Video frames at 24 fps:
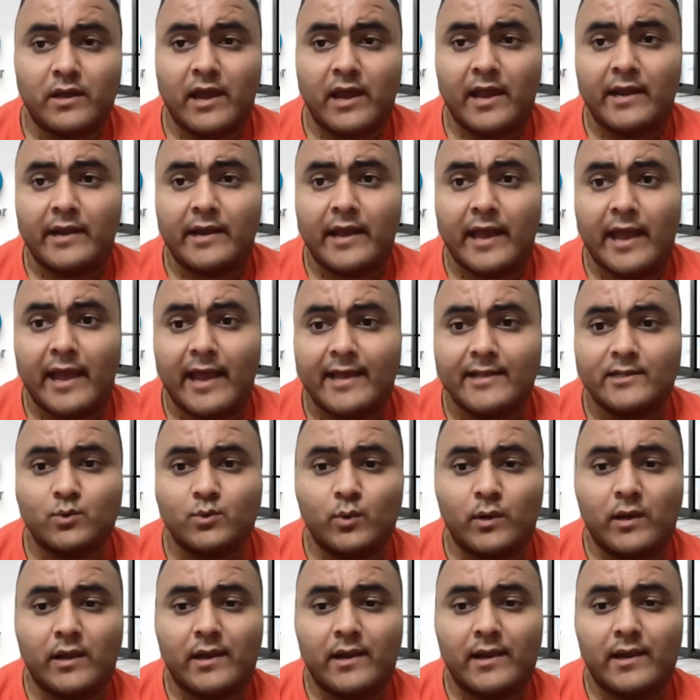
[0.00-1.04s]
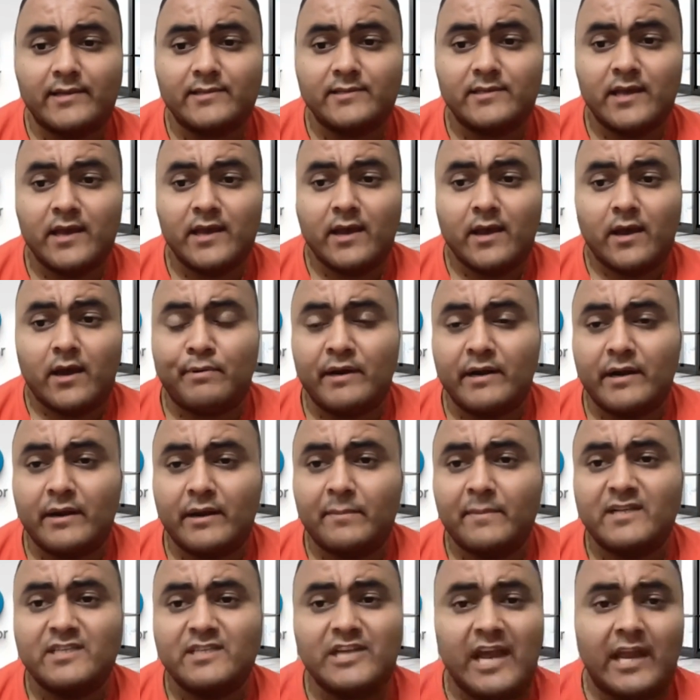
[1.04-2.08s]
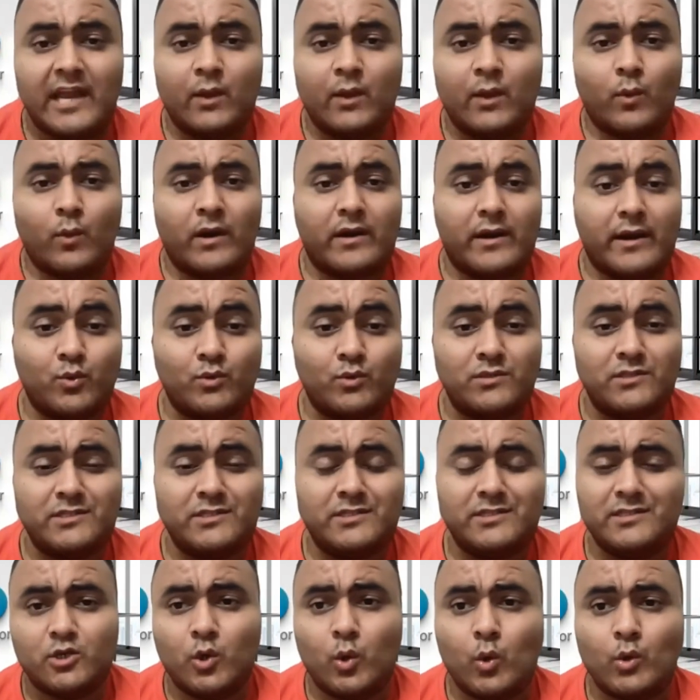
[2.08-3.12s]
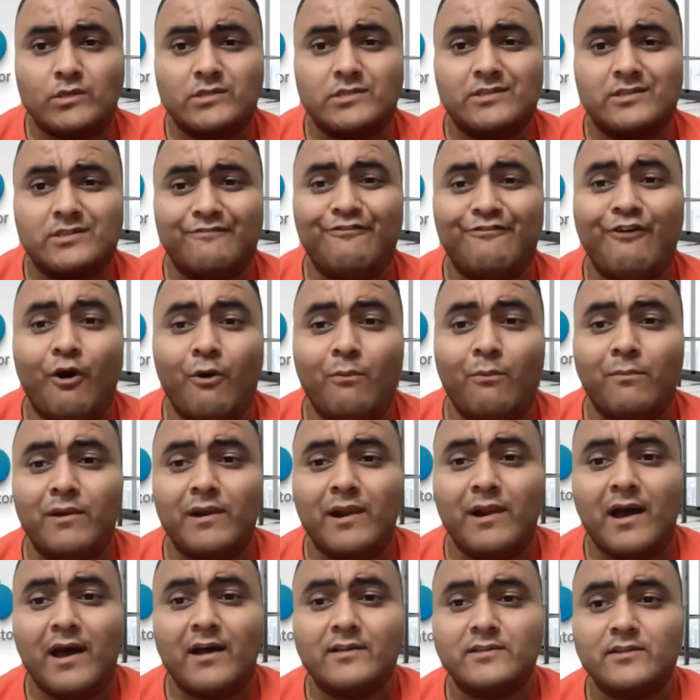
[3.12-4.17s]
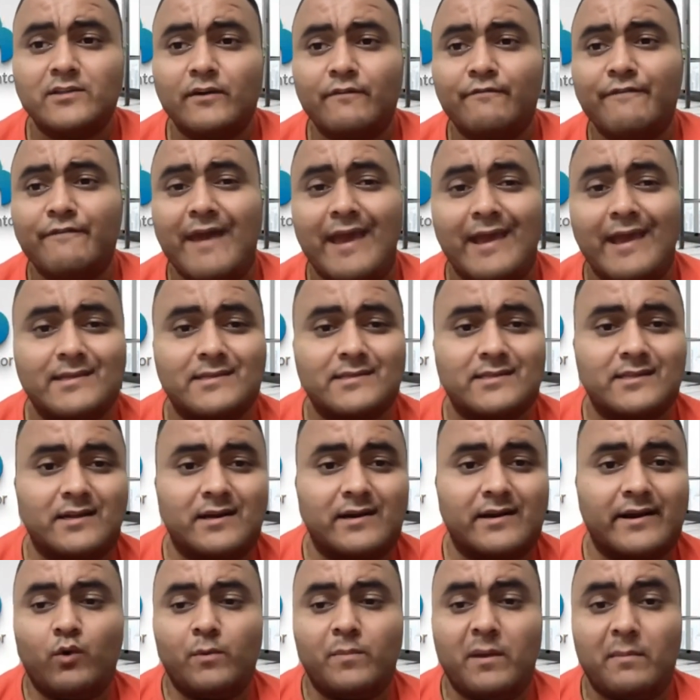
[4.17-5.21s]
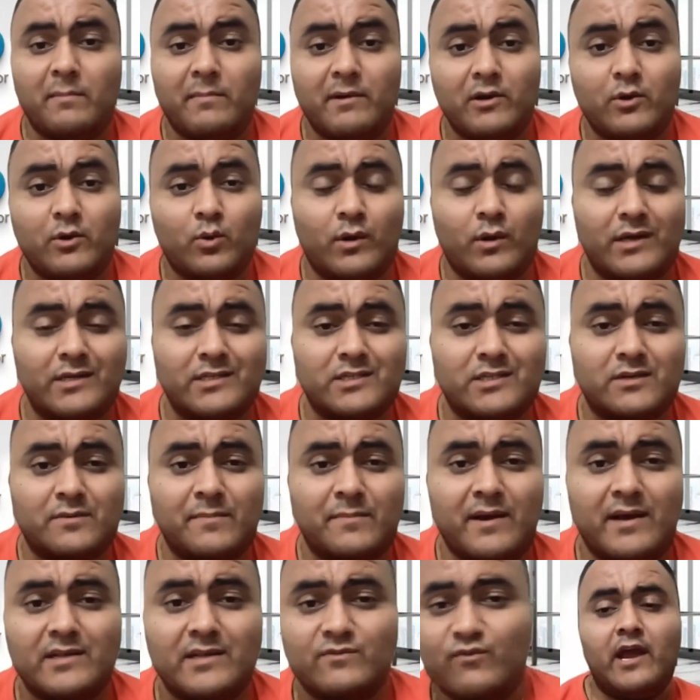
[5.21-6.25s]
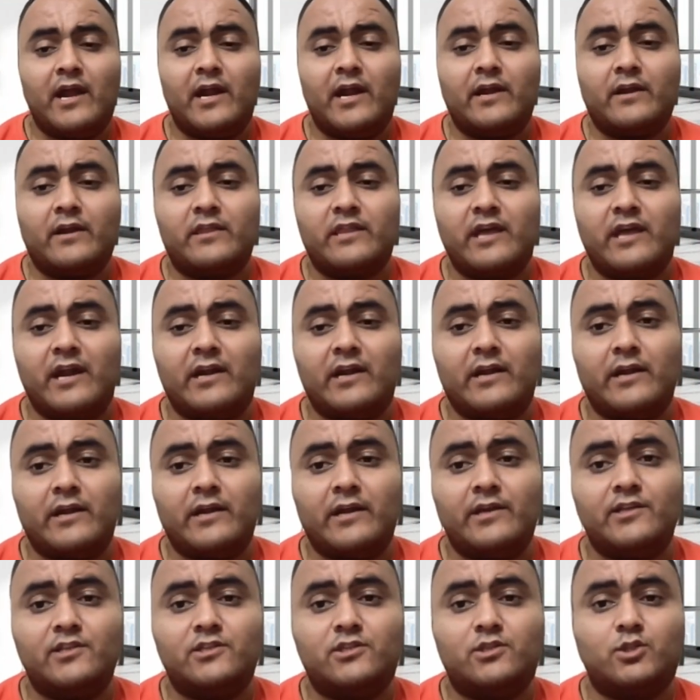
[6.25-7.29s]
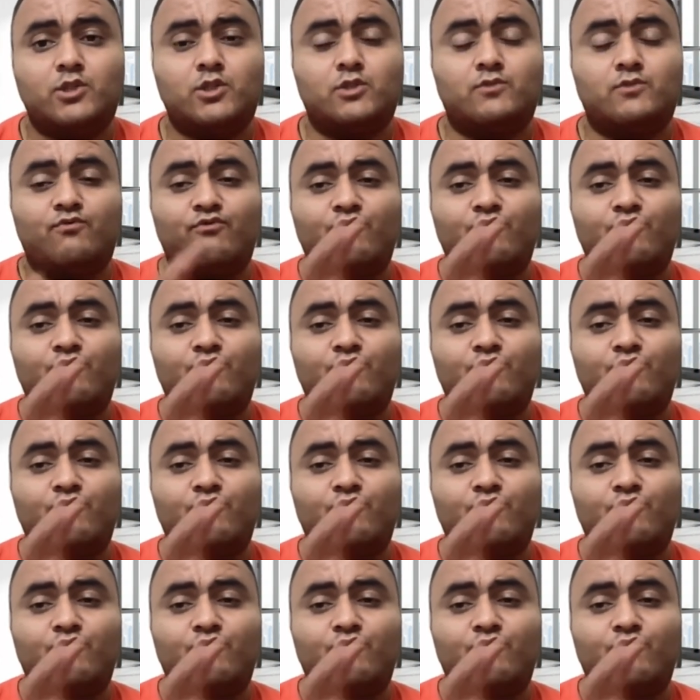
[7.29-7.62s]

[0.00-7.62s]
and as well as pretty much anyone who knows the formulas of Excel would be able to customize, and that is